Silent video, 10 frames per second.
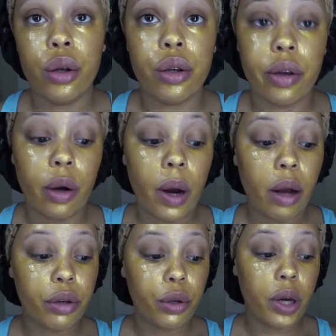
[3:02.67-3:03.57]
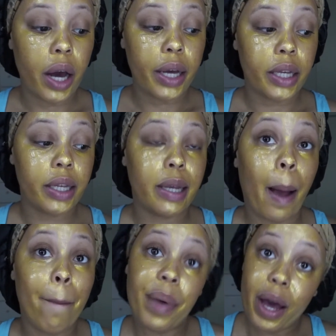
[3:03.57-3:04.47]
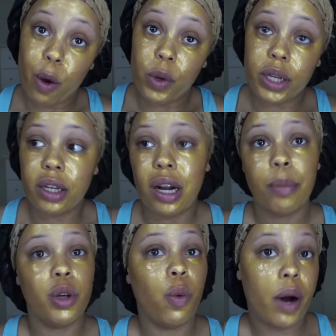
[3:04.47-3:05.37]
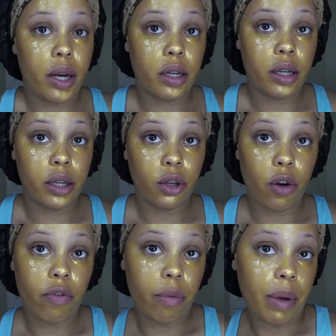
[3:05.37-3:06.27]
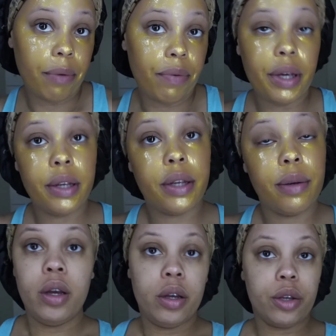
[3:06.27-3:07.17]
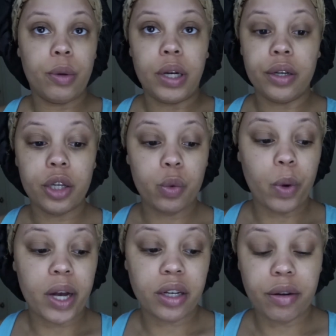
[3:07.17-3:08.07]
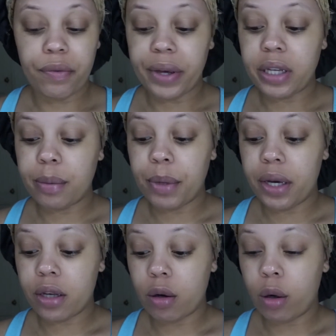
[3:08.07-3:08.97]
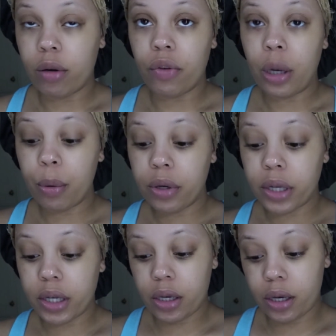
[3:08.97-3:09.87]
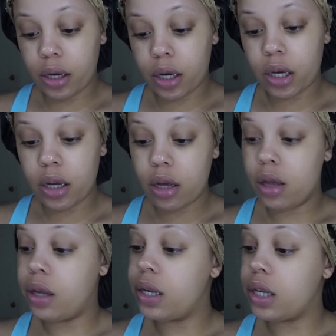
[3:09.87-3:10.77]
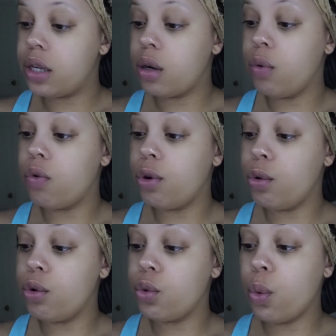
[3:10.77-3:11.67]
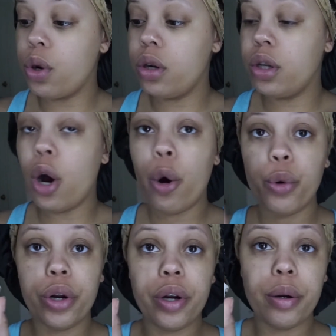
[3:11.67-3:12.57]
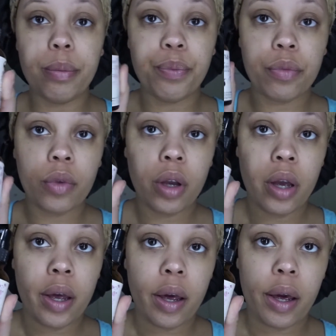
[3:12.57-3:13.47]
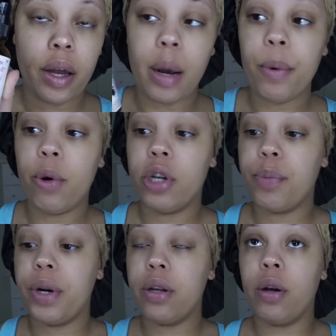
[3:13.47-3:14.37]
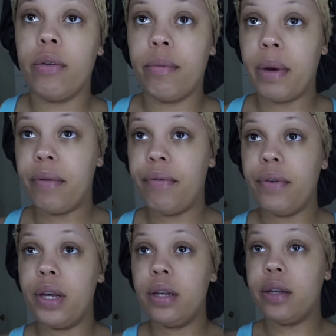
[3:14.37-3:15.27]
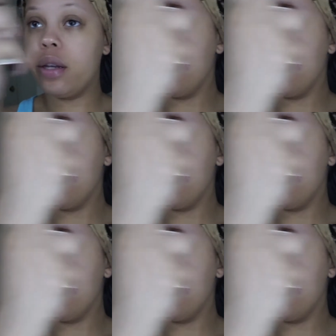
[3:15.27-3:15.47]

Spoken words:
So I'll see you guys back once it's time to wash this off of my face. So I just washed the face mask off. Then I want to take this rose water toner and I'm going to spray this all over my face.